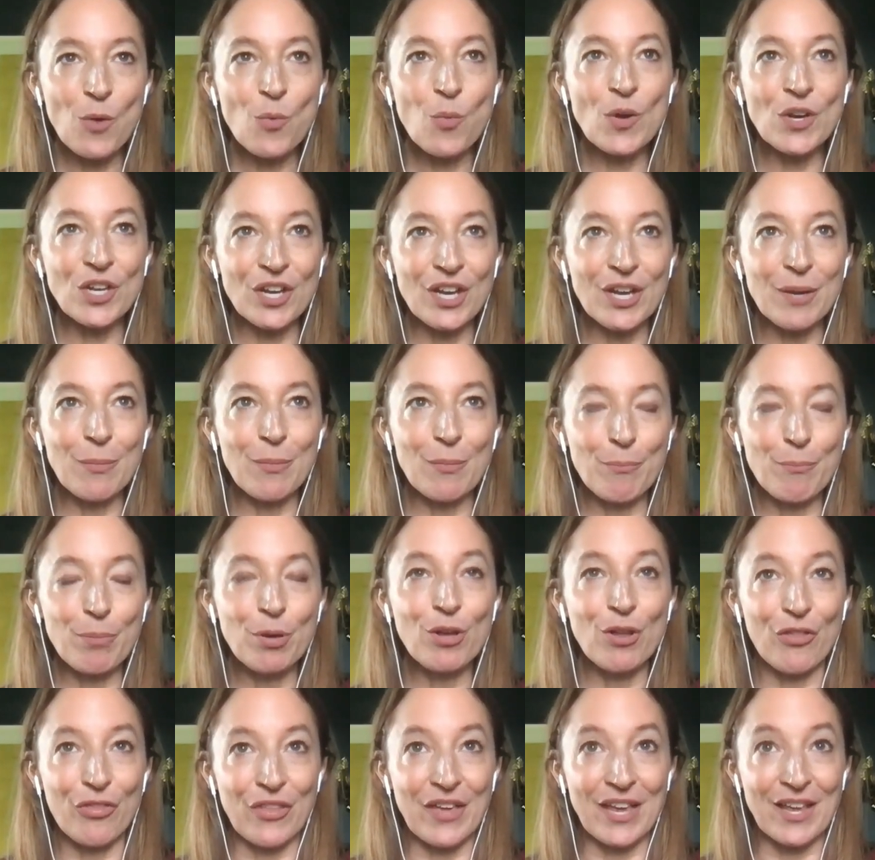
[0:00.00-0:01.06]
how would
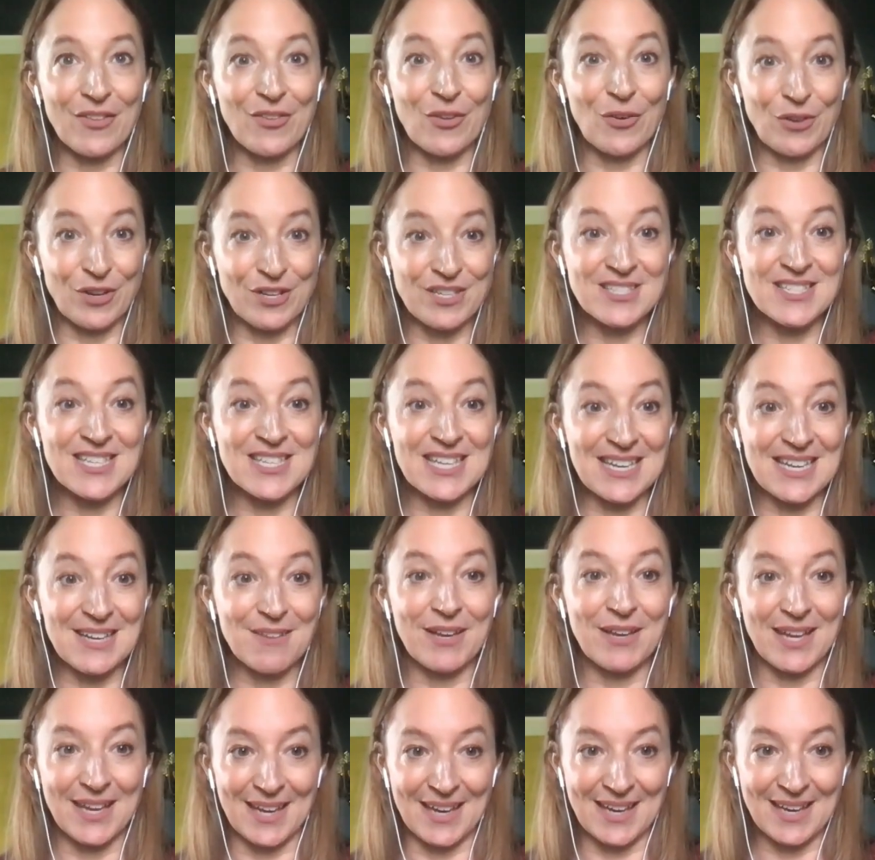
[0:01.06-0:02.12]
I put this on a
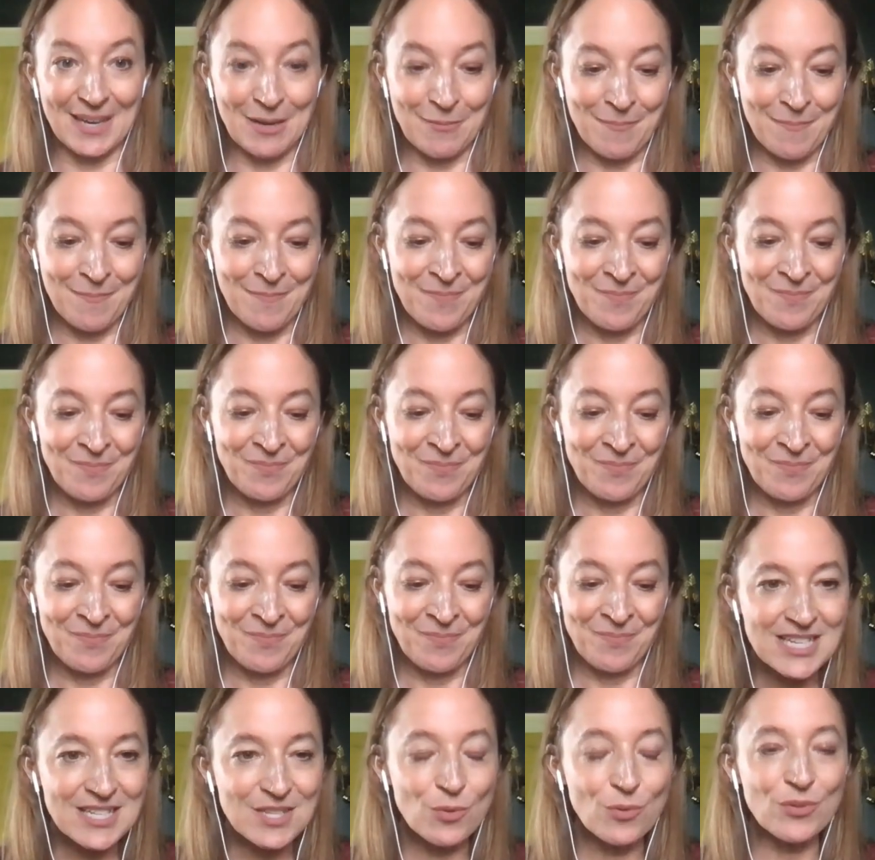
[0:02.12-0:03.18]
CV?
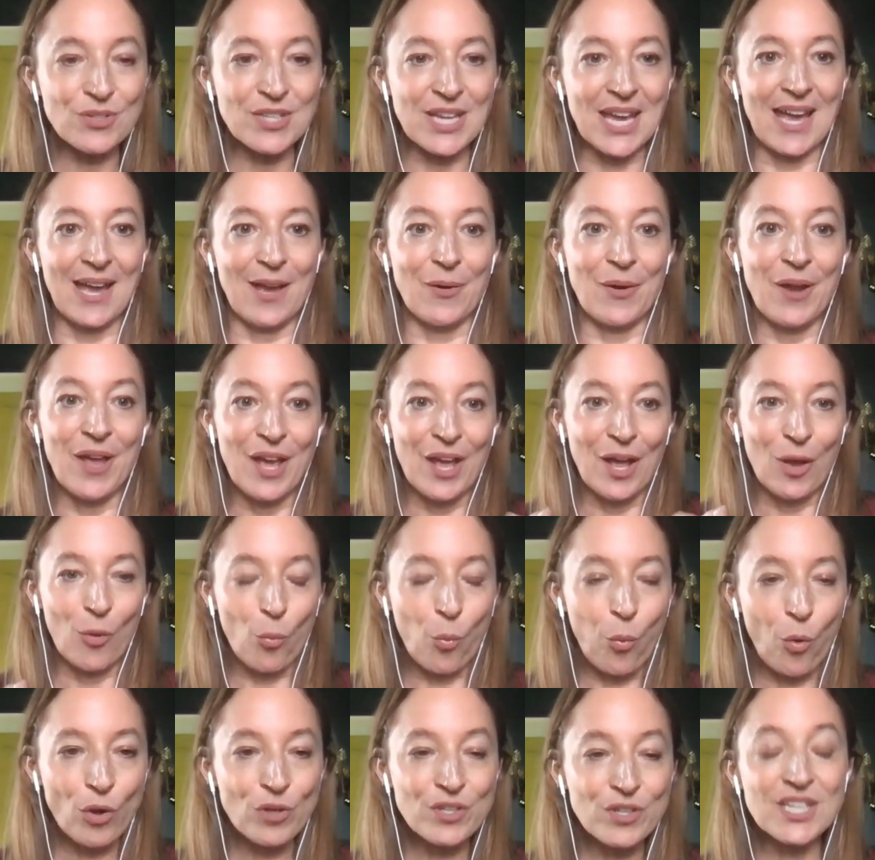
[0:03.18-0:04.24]
Write it all
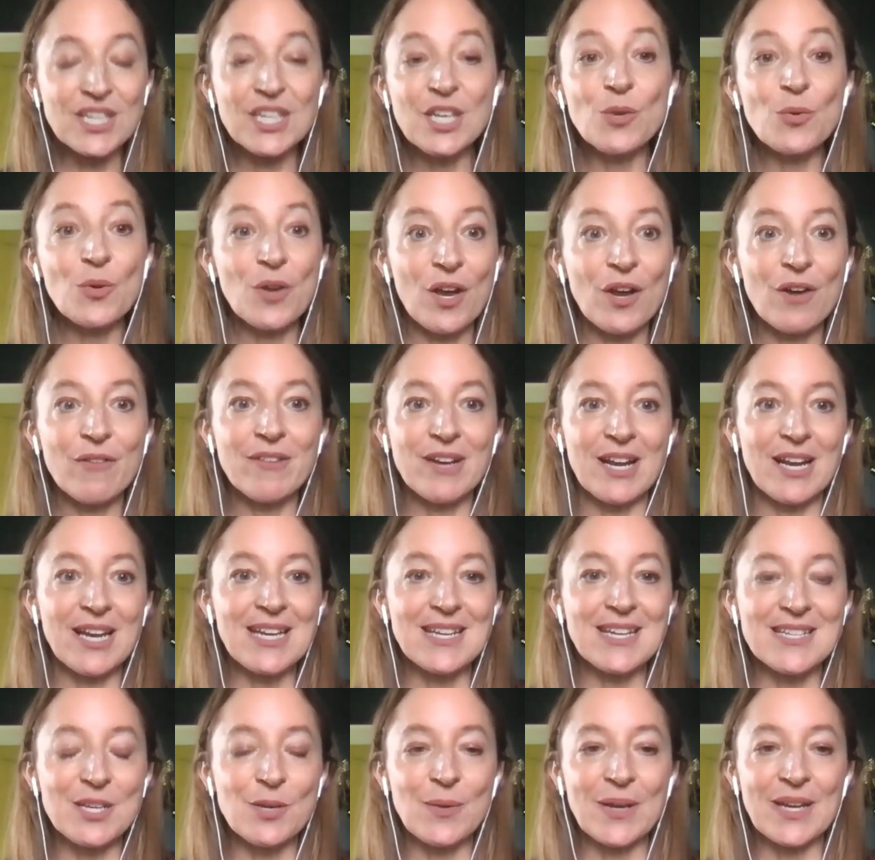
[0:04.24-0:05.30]
down. What are you
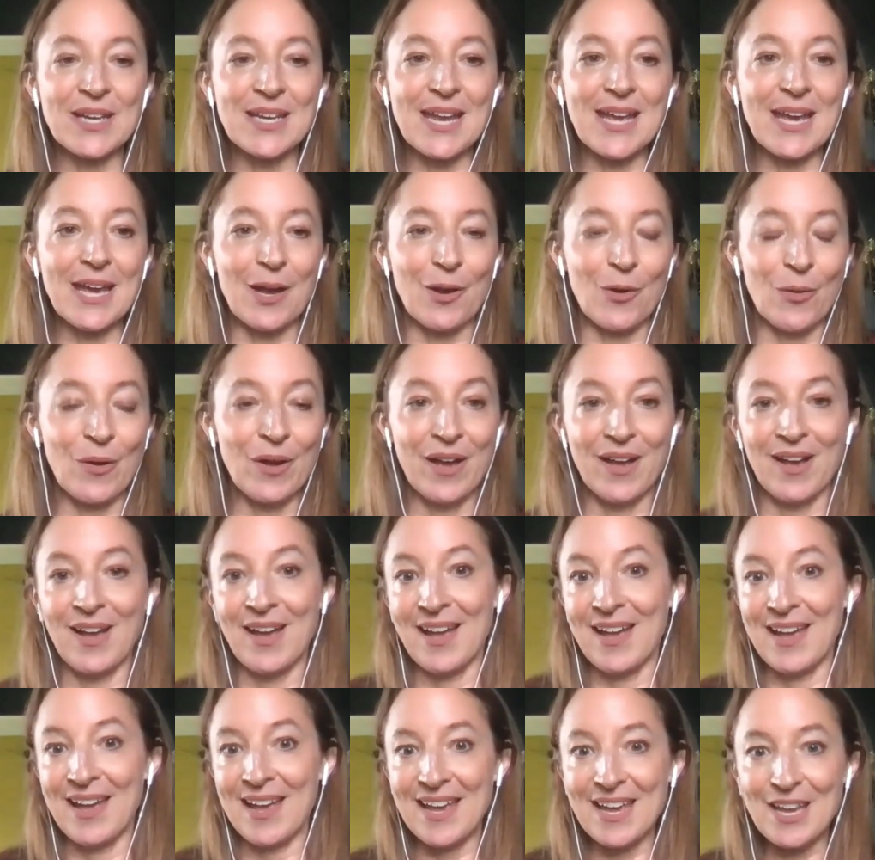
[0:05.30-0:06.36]
currently doing
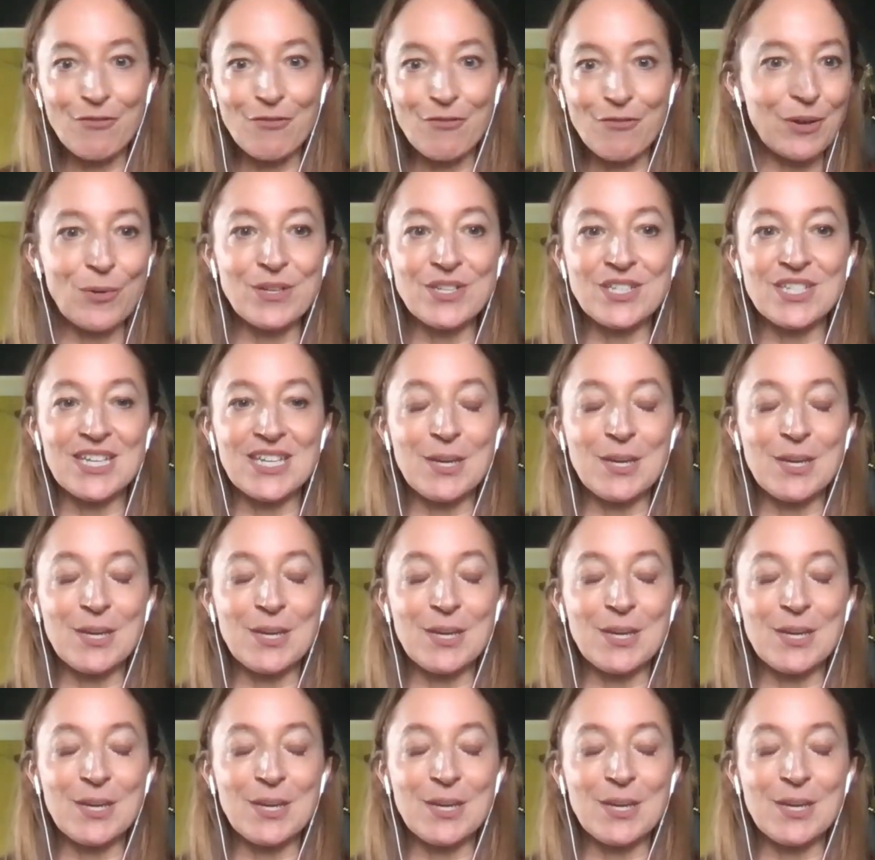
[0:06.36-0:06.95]
now? If